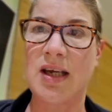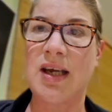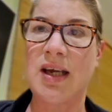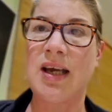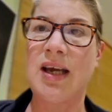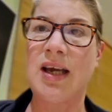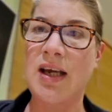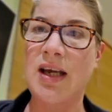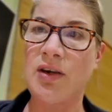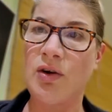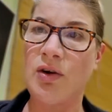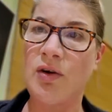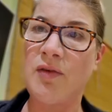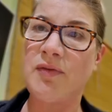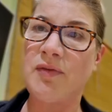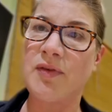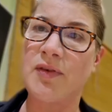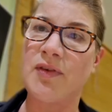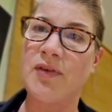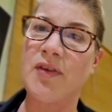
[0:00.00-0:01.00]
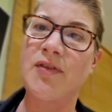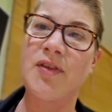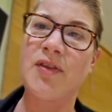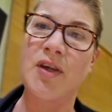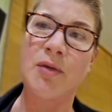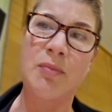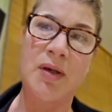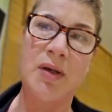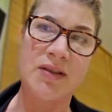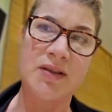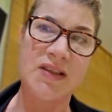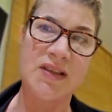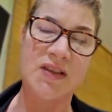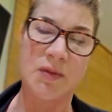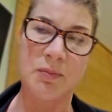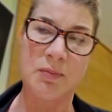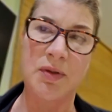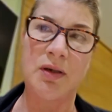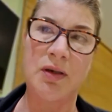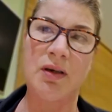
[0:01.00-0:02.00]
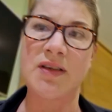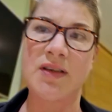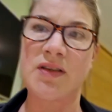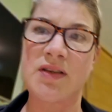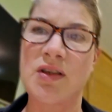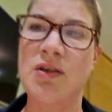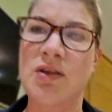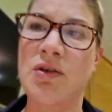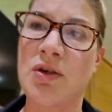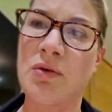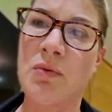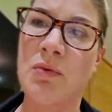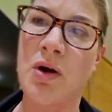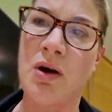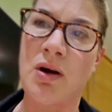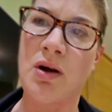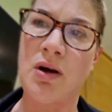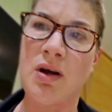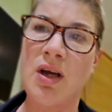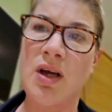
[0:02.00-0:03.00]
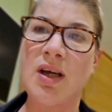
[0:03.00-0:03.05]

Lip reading: And often the third-party suppliers who you are